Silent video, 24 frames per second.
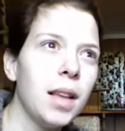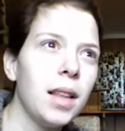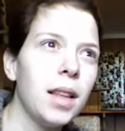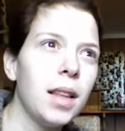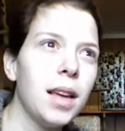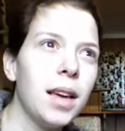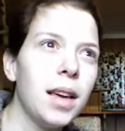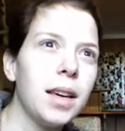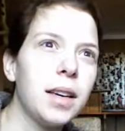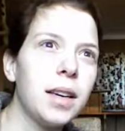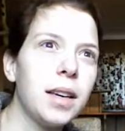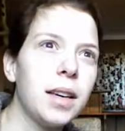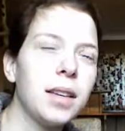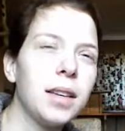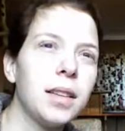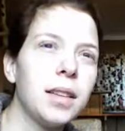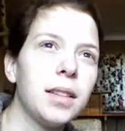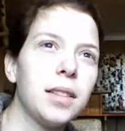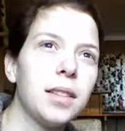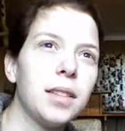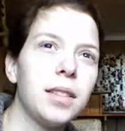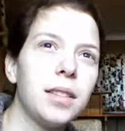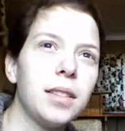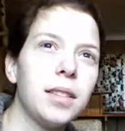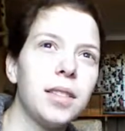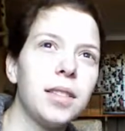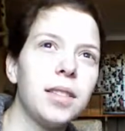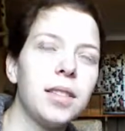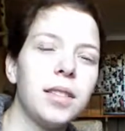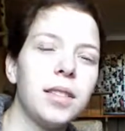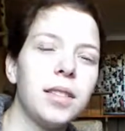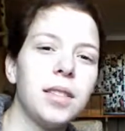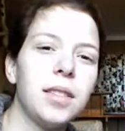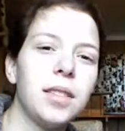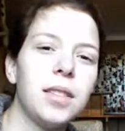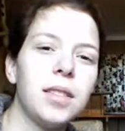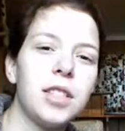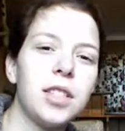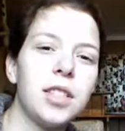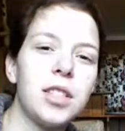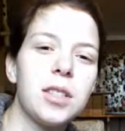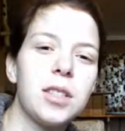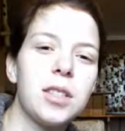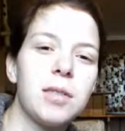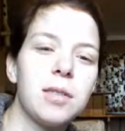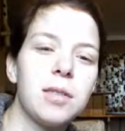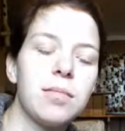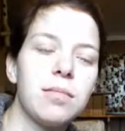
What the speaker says: Like, just